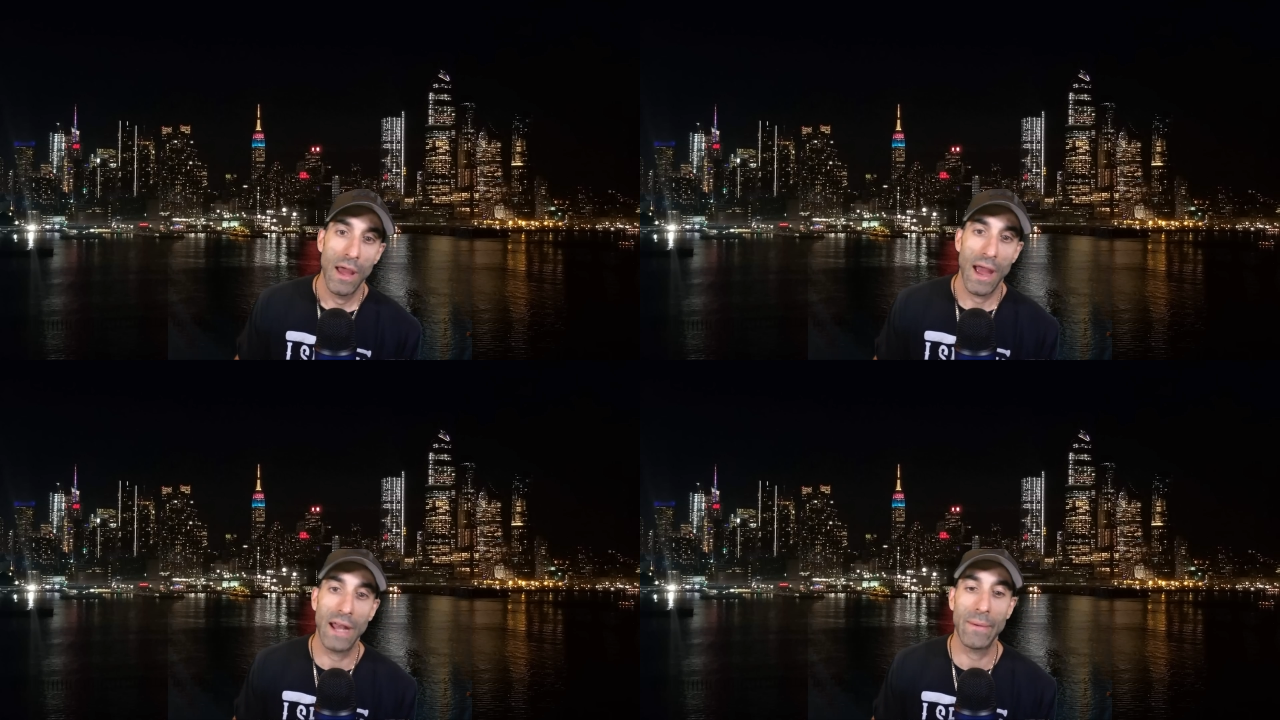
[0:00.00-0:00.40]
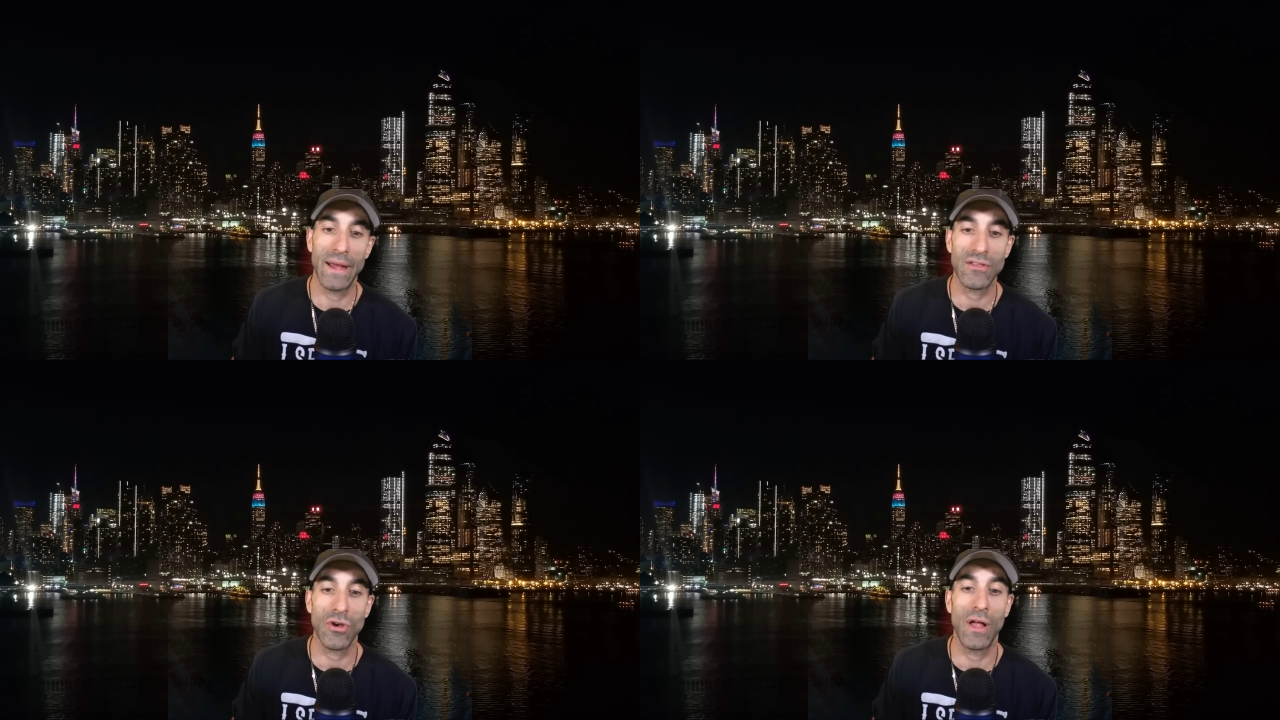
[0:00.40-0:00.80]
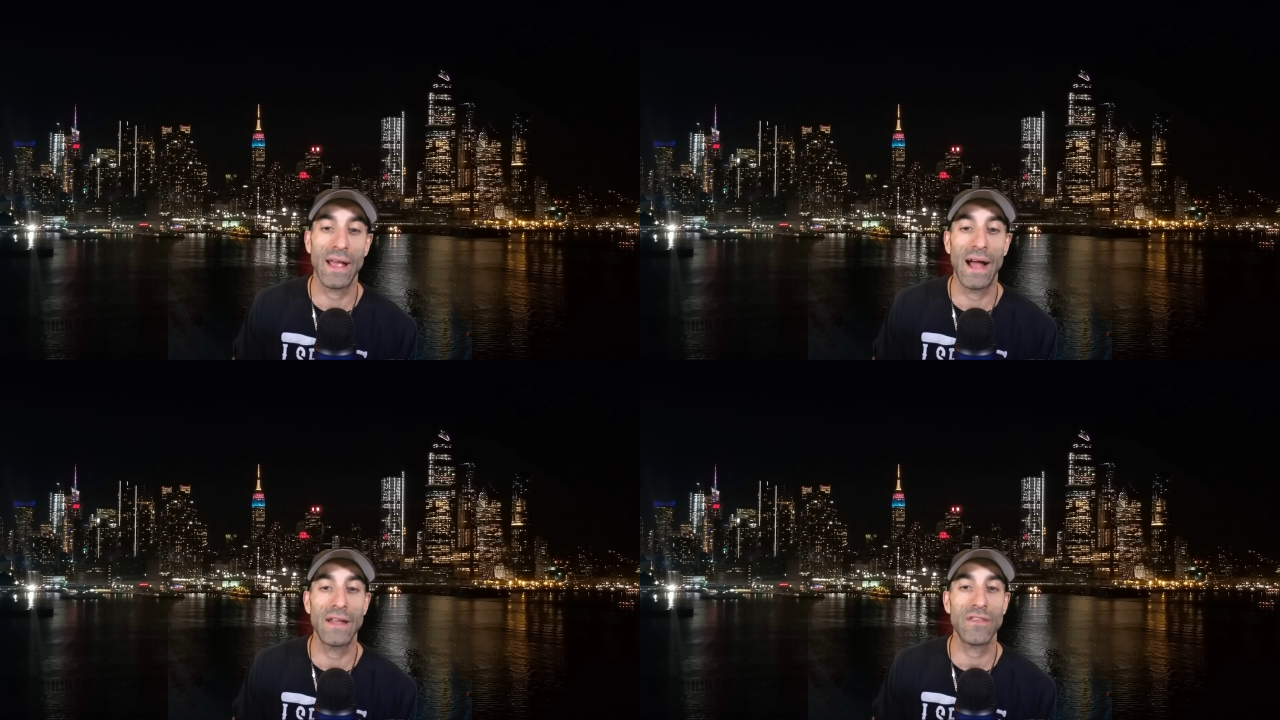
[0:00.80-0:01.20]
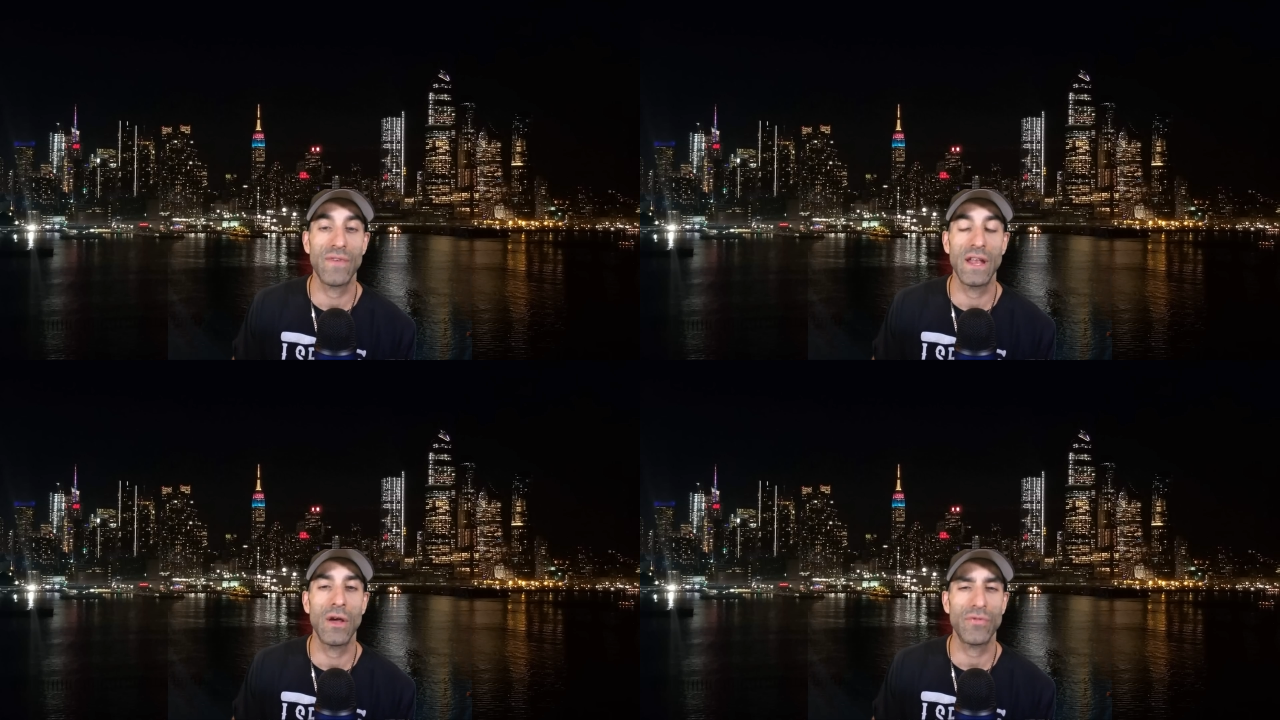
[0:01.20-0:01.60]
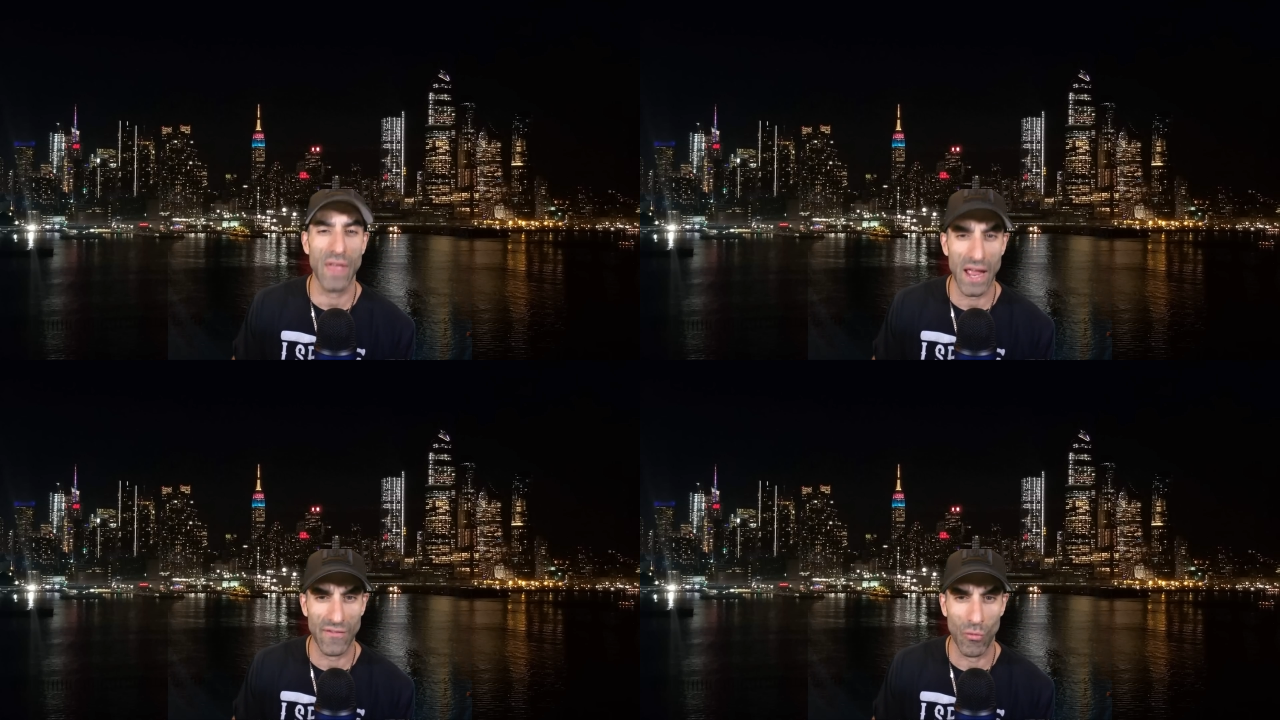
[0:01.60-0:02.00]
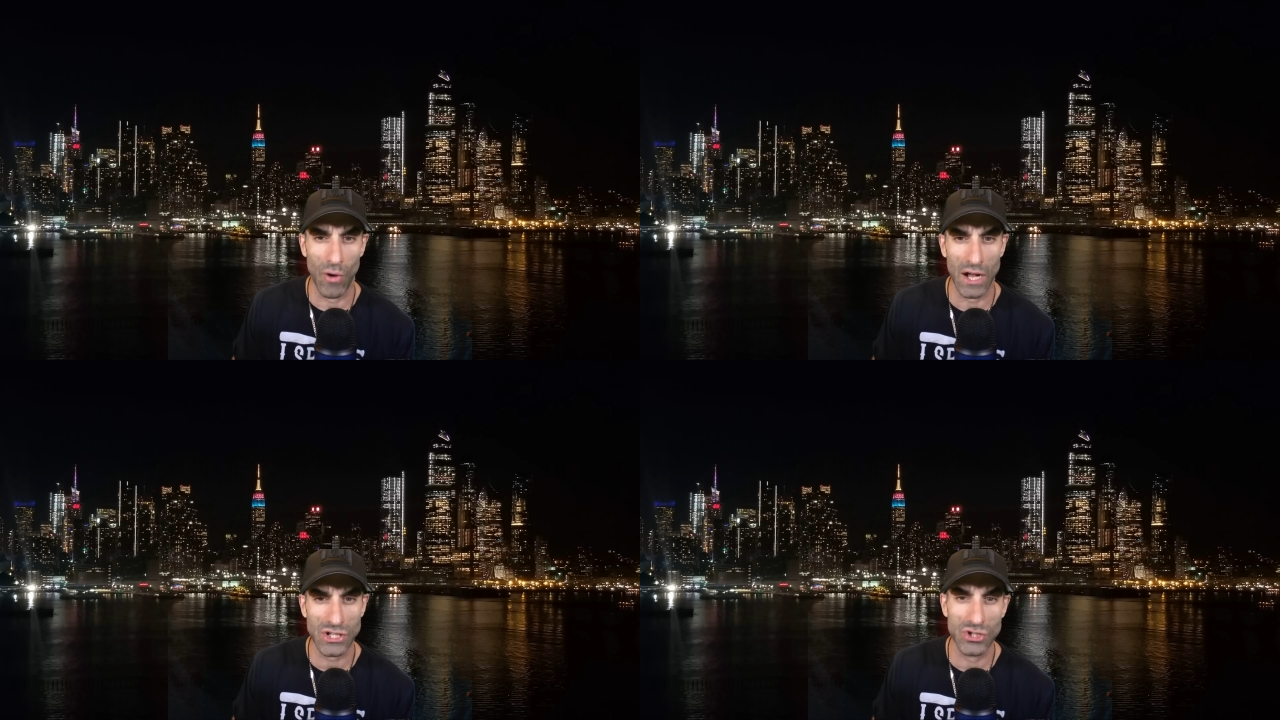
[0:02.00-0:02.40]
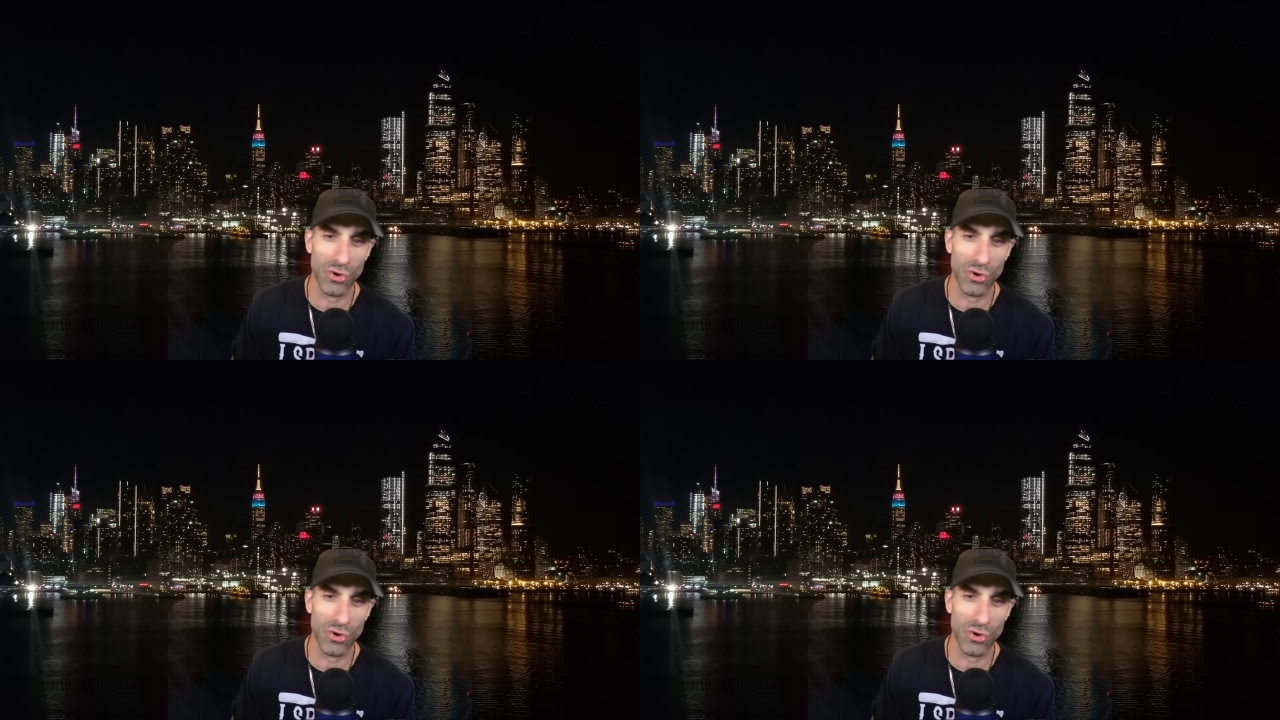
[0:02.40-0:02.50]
Anyway, that's all I got in this video. Thank you for watching.